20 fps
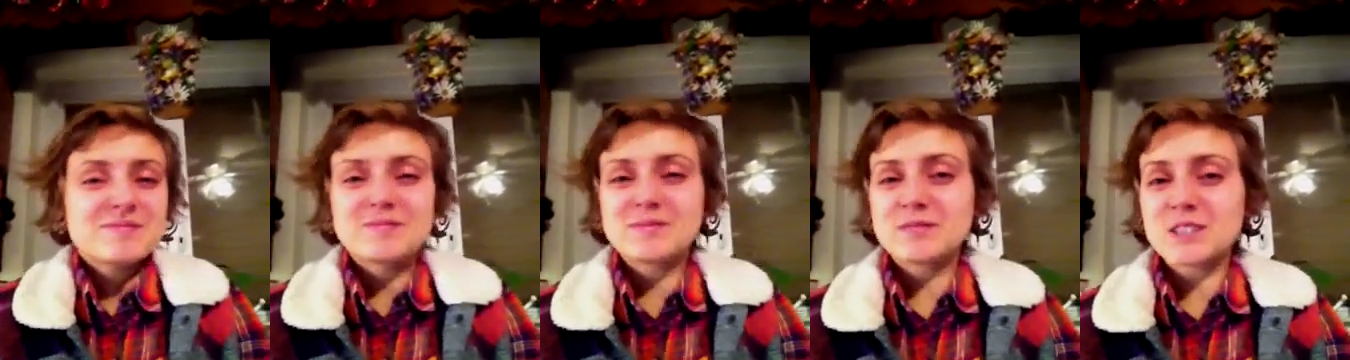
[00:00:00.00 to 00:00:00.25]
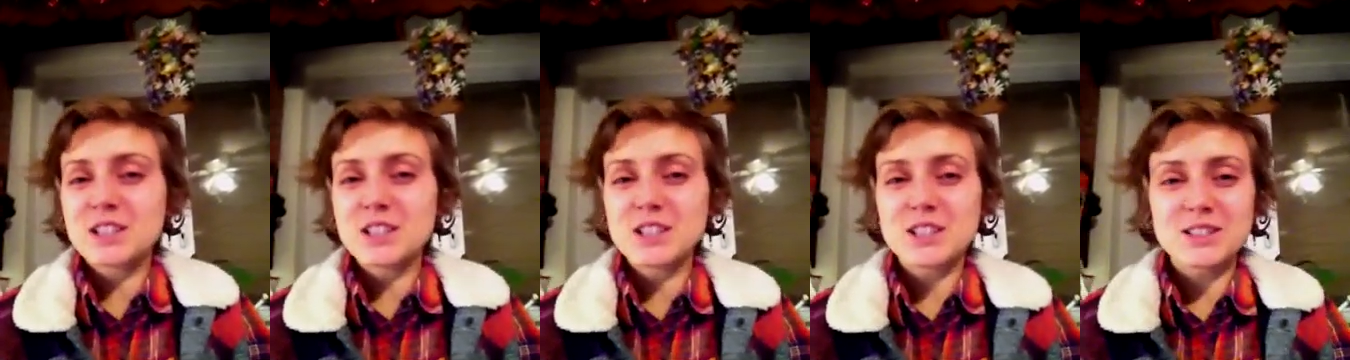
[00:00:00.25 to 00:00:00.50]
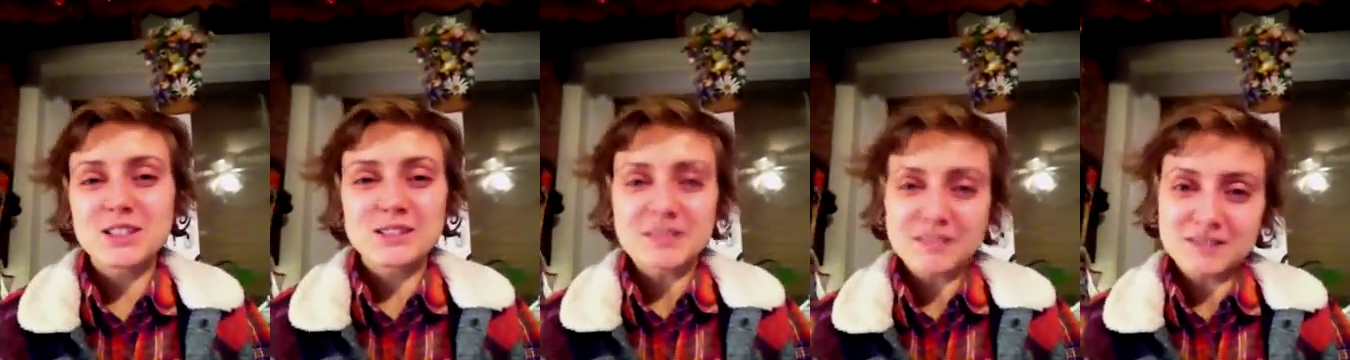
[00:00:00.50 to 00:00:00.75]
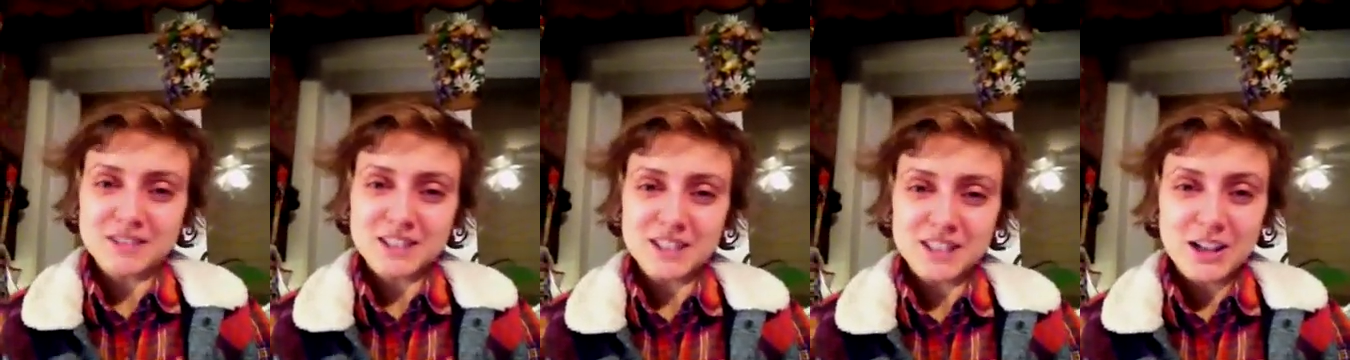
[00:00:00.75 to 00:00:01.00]
just
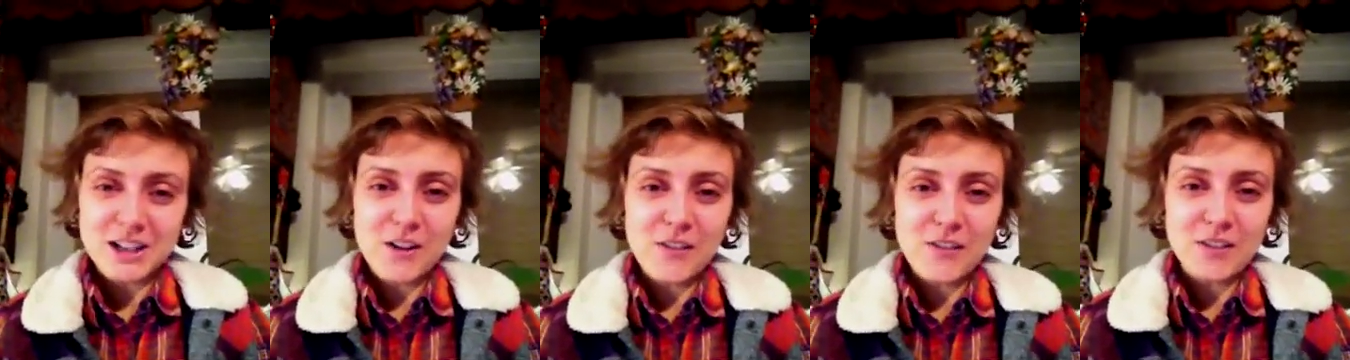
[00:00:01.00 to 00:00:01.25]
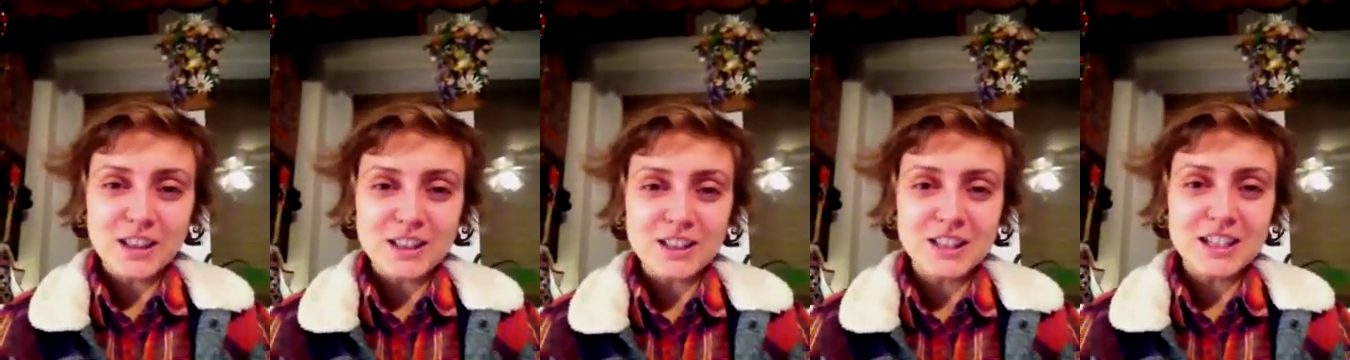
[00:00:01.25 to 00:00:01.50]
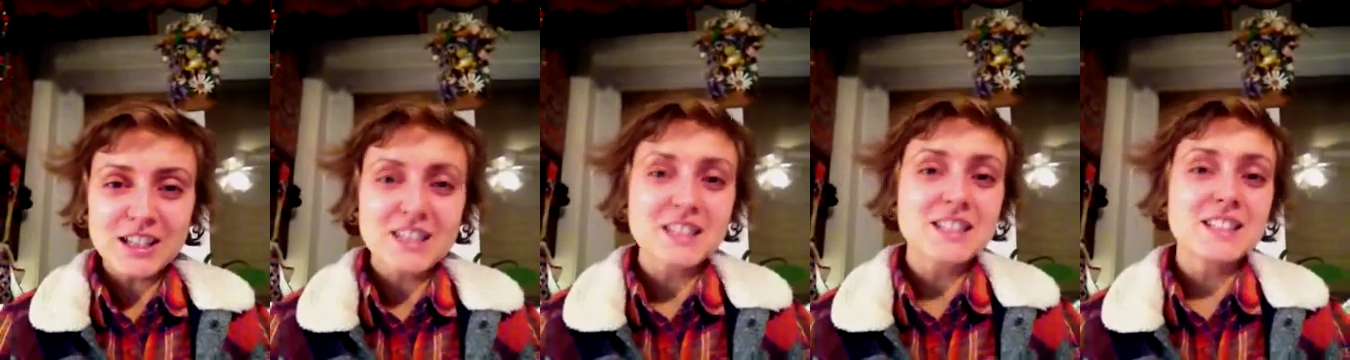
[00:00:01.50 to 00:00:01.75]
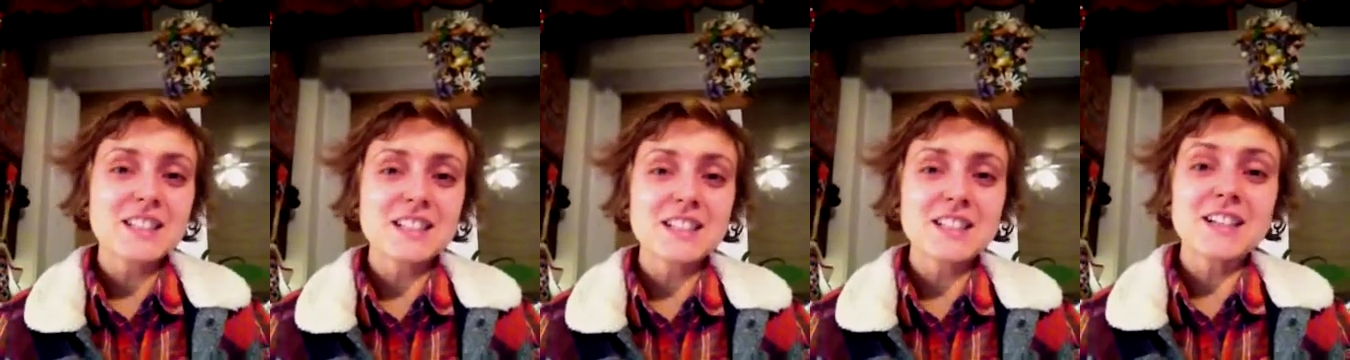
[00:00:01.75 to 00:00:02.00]
stuff that's
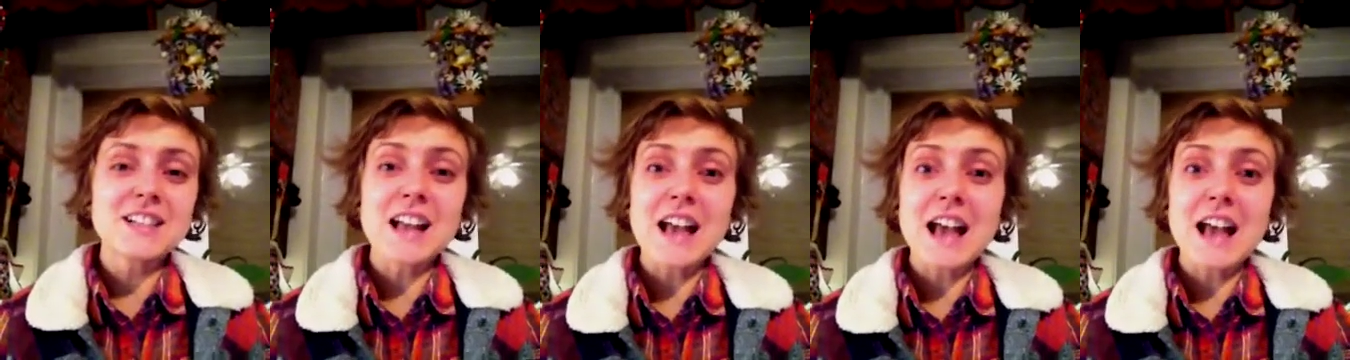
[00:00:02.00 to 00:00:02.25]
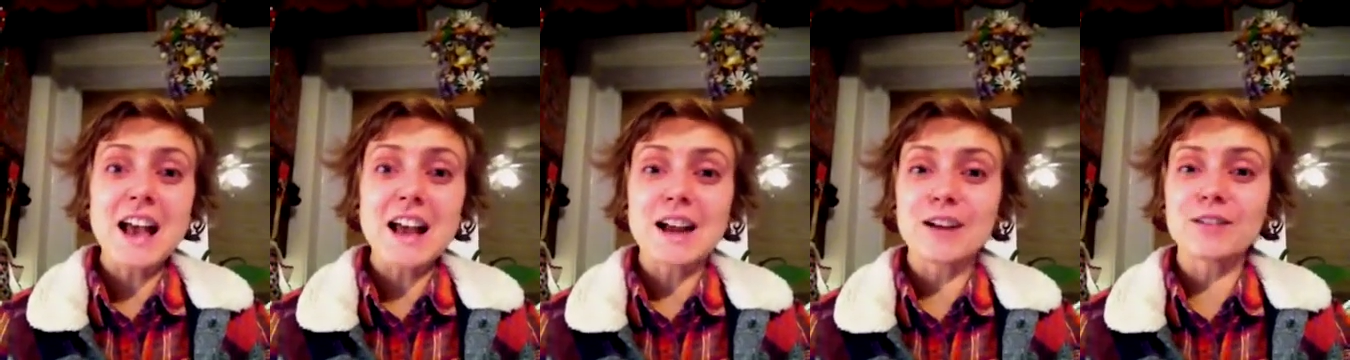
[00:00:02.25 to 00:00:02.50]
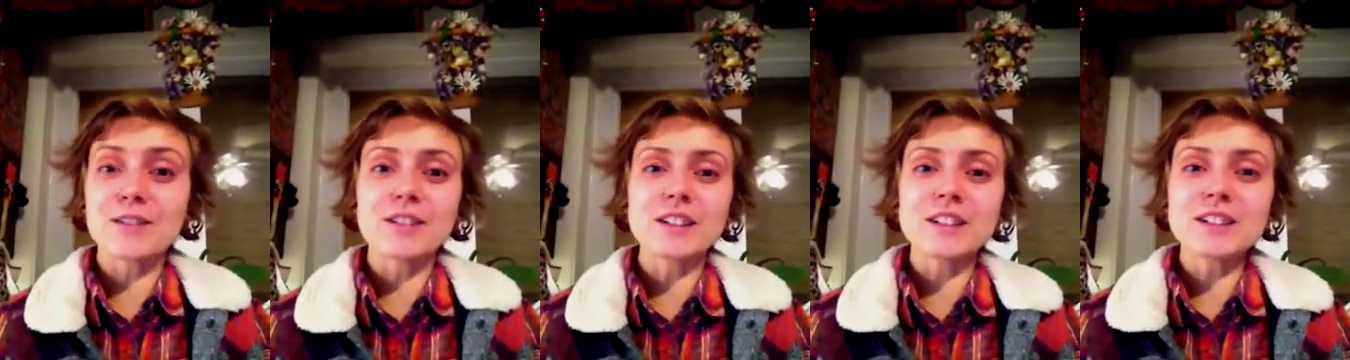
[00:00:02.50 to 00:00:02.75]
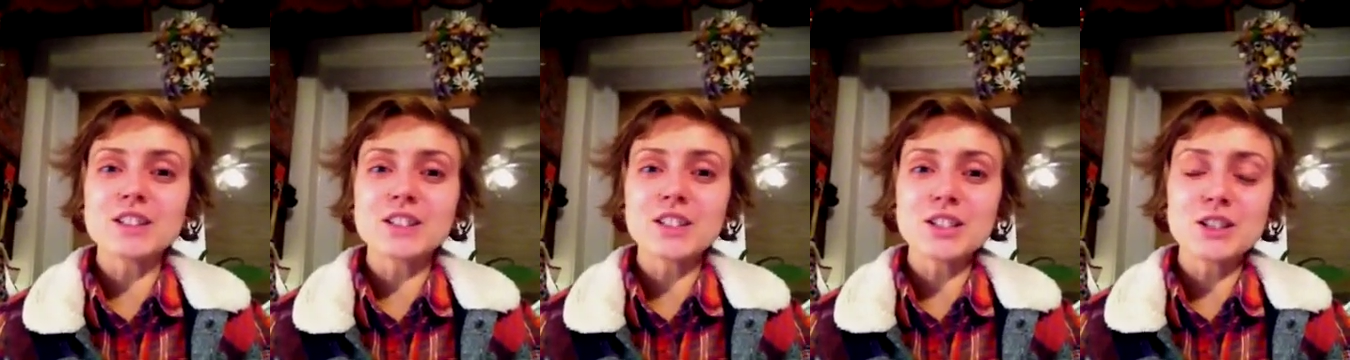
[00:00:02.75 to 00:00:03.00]
considered
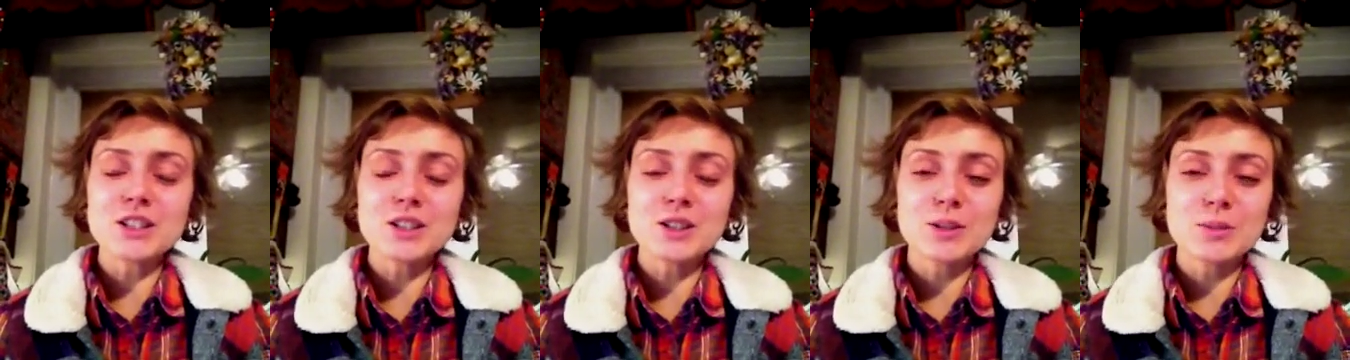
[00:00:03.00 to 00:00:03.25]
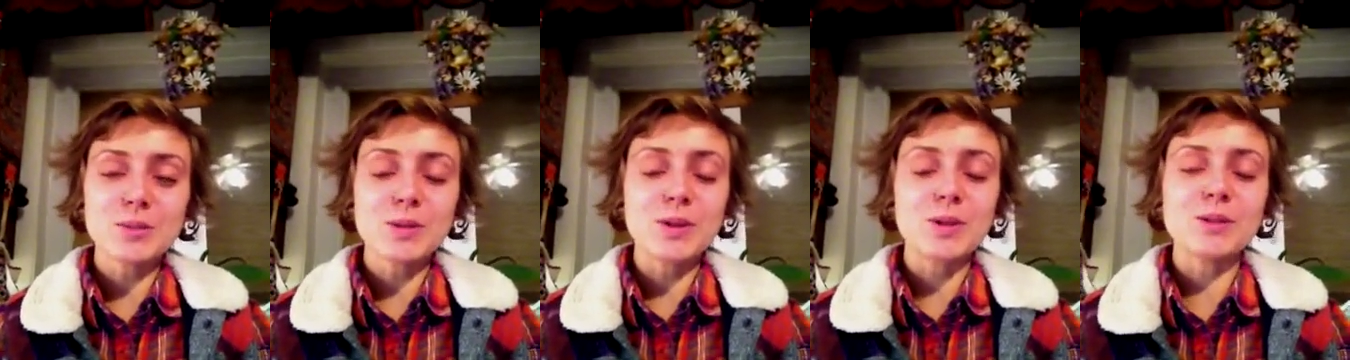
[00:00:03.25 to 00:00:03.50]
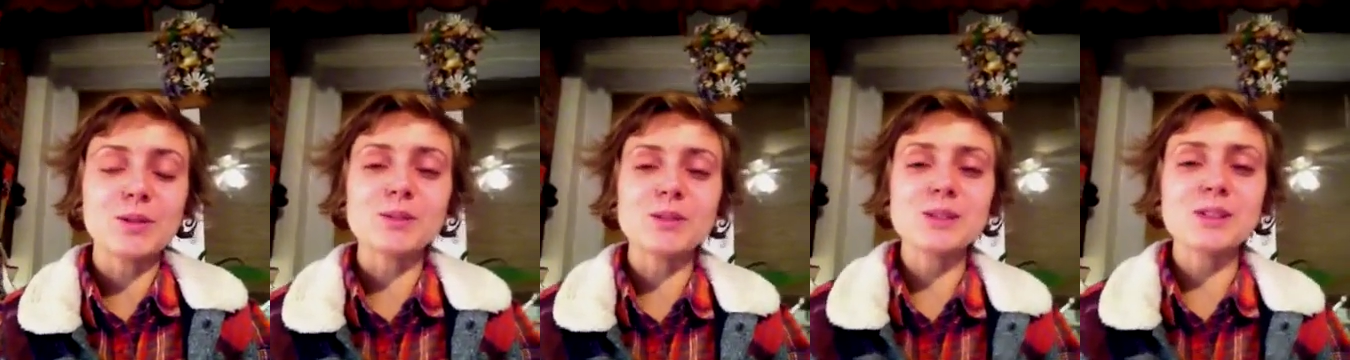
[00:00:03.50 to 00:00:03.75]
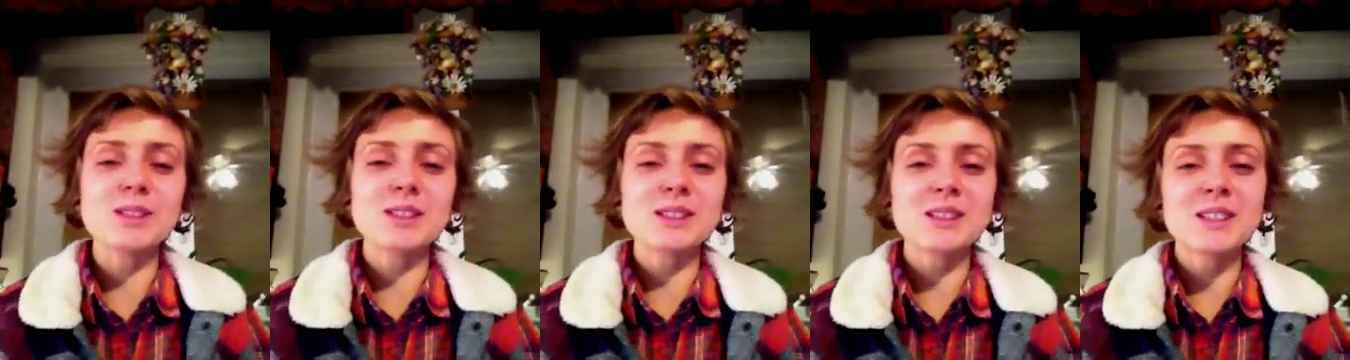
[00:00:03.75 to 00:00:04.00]
average, I
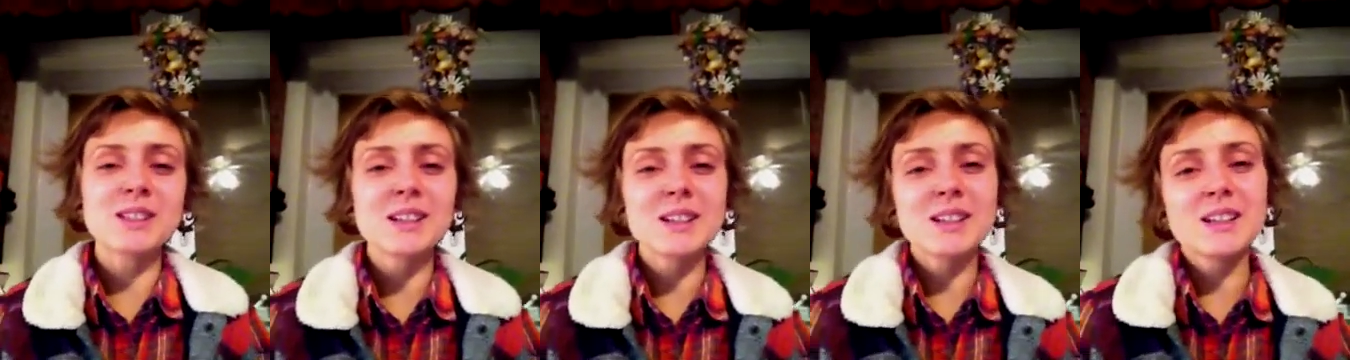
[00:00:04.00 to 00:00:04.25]
suppose.